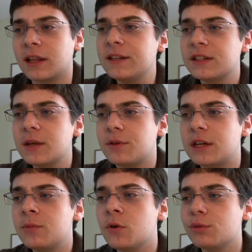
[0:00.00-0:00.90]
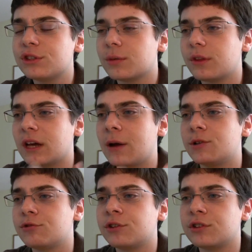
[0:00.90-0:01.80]
Landscape keyboard was something I
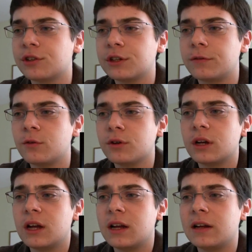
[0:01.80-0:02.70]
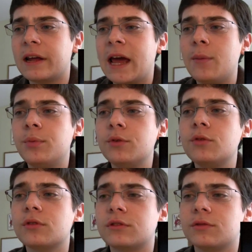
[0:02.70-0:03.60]
was really looking for.
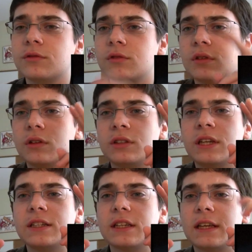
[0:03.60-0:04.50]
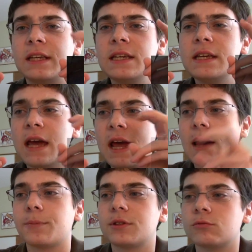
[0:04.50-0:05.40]
Apple says key
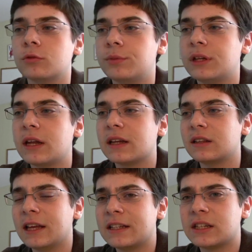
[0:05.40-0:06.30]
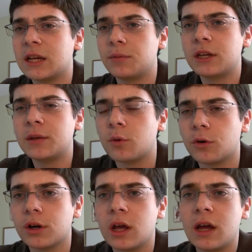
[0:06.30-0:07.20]
apps will be getting a landscape
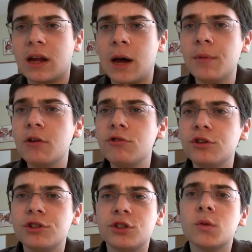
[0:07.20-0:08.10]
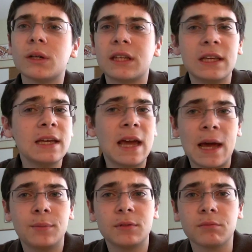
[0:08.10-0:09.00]
keyboard. I'm not really sure what key
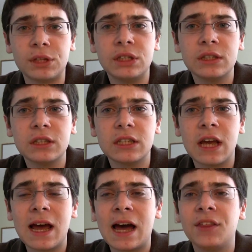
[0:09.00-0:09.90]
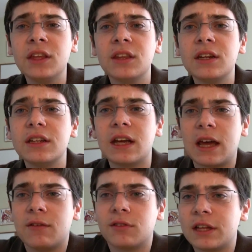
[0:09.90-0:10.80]
apps means. I think they need to
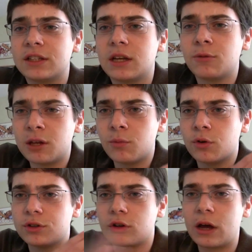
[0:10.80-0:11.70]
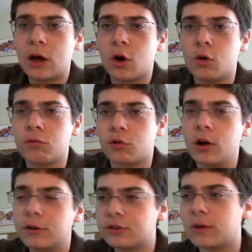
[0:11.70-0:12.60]
have landscape keyboards
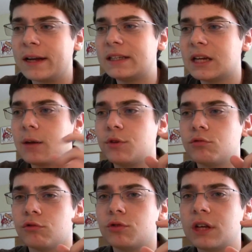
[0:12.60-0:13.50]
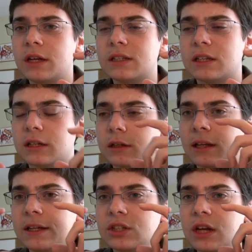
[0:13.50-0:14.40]
overall, so anytime you rotate into
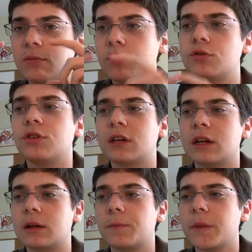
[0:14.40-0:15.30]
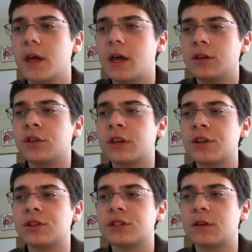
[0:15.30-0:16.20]
landscape mode, you'll get
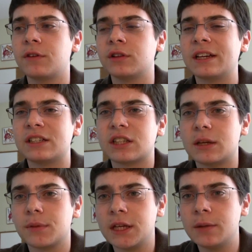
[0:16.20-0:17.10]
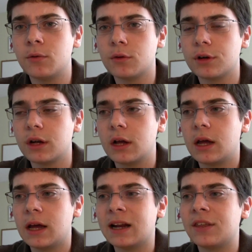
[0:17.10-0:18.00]
yourself a landscape keyboard,
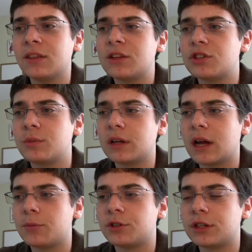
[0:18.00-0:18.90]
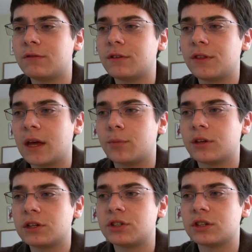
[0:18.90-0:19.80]
and I think that should be an option even if the
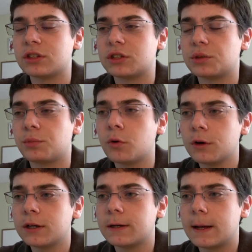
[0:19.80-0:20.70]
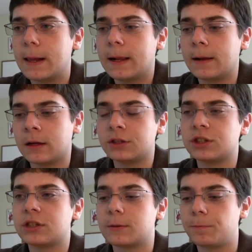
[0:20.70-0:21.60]
application doesn't support it.
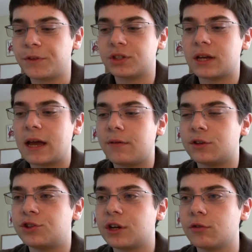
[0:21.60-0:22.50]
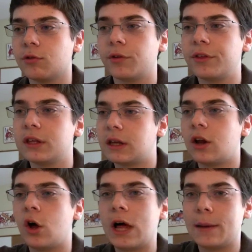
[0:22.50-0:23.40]
Just just to have a general thing
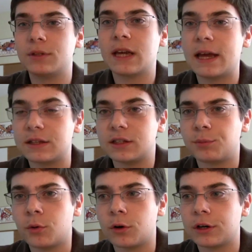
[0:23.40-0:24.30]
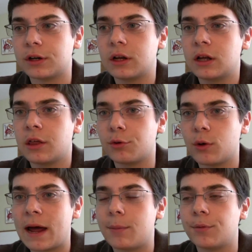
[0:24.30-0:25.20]
that all apps can support it
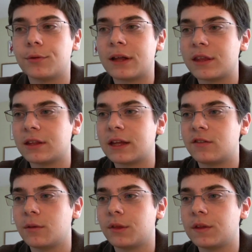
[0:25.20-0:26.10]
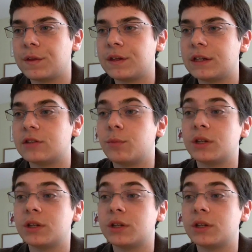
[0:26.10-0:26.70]
through Apple. I think that's something that they need.